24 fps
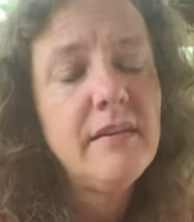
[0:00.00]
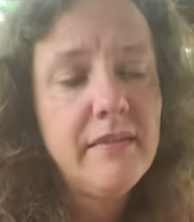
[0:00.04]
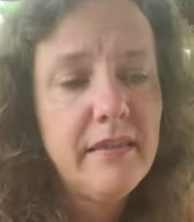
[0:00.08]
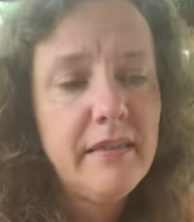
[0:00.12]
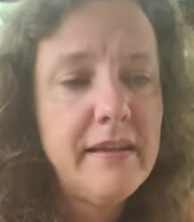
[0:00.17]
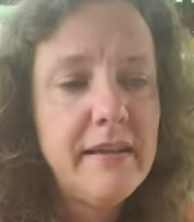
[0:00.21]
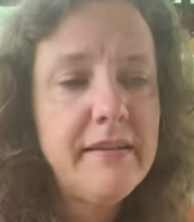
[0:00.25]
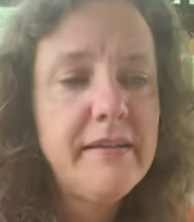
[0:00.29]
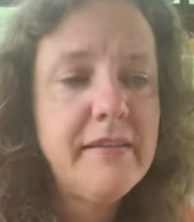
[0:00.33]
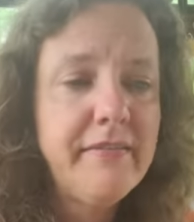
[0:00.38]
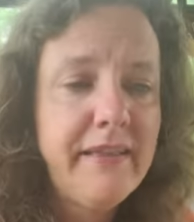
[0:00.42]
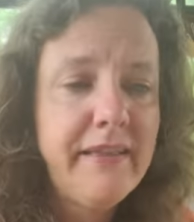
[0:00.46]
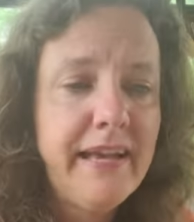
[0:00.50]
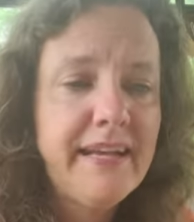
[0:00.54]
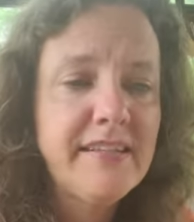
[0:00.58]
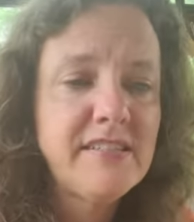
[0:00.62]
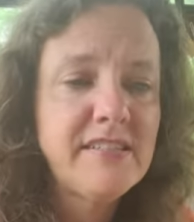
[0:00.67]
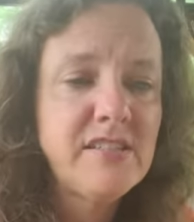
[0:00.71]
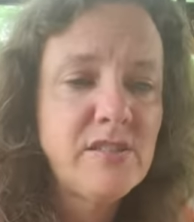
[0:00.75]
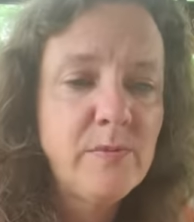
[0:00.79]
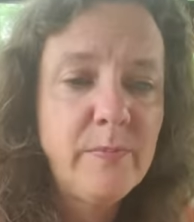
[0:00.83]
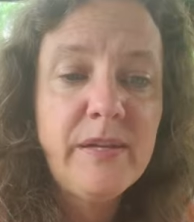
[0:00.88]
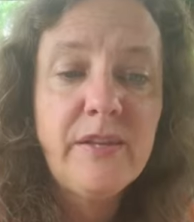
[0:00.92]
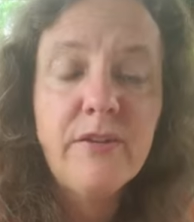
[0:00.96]
Then at
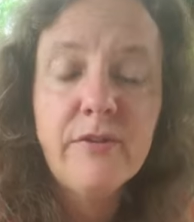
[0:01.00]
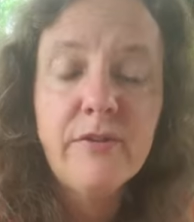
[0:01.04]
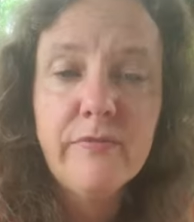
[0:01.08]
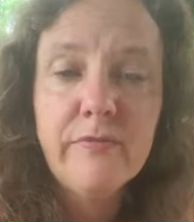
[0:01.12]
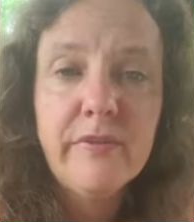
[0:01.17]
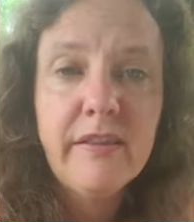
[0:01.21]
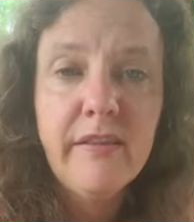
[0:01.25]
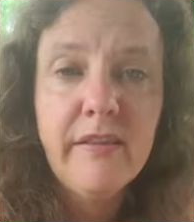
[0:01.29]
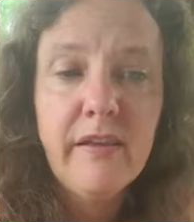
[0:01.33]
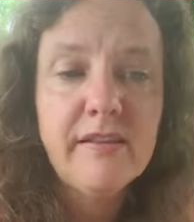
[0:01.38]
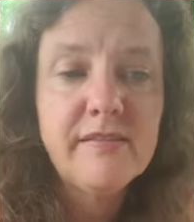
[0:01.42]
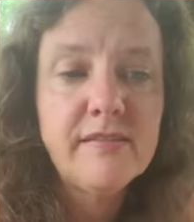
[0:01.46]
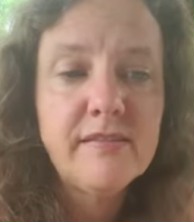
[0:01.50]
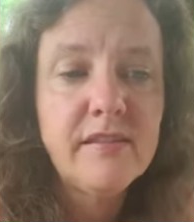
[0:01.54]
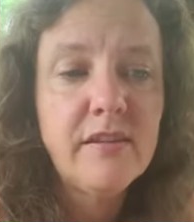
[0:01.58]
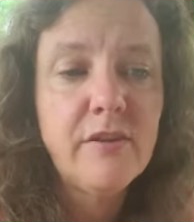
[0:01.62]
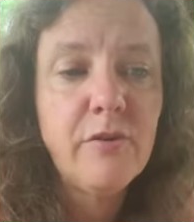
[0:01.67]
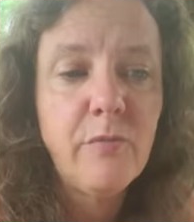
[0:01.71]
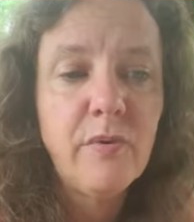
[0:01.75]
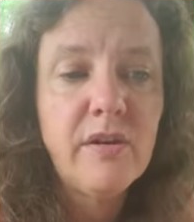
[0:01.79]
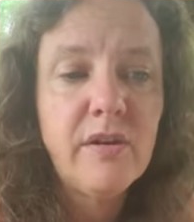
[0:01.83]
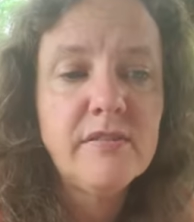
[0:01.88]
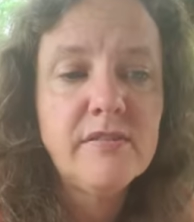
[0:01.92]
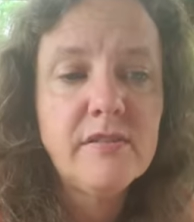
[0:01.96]
last, Peter realized that
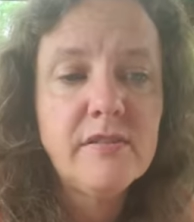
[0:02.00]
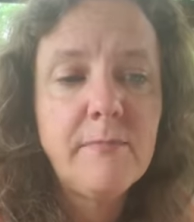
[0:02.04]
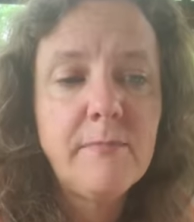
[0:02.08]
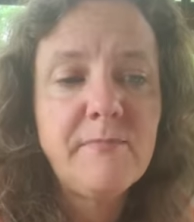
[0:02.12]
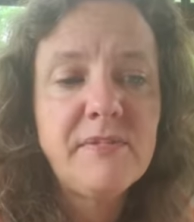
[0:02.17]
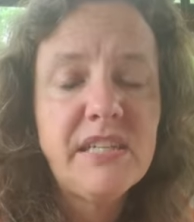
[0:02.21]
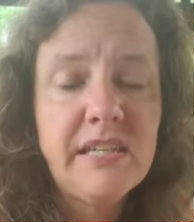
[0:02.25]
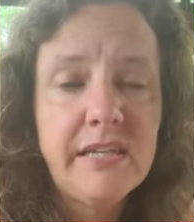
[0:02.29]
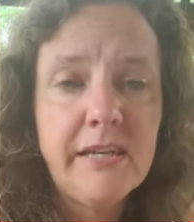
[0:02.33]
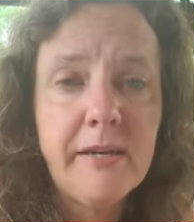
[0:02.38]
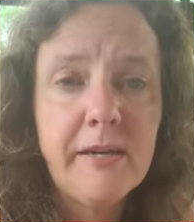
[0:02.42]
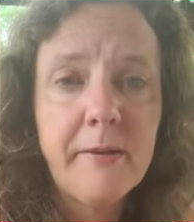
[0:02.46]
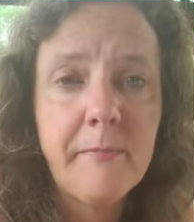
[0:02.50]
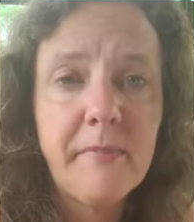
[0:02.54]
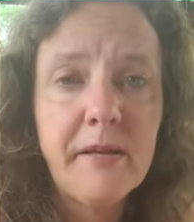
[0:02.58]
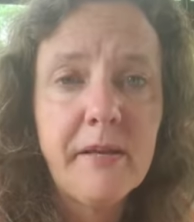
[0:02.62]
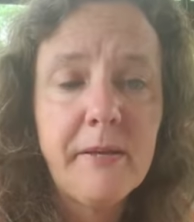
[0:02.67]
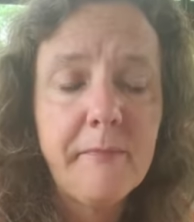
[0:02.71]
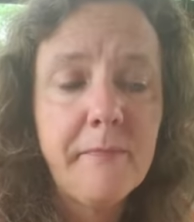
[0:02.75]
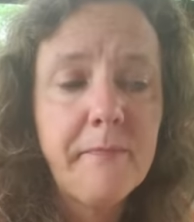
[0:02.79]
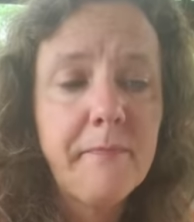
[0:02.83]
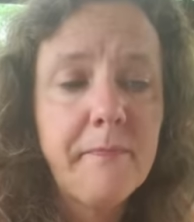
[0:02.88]
it was up to him.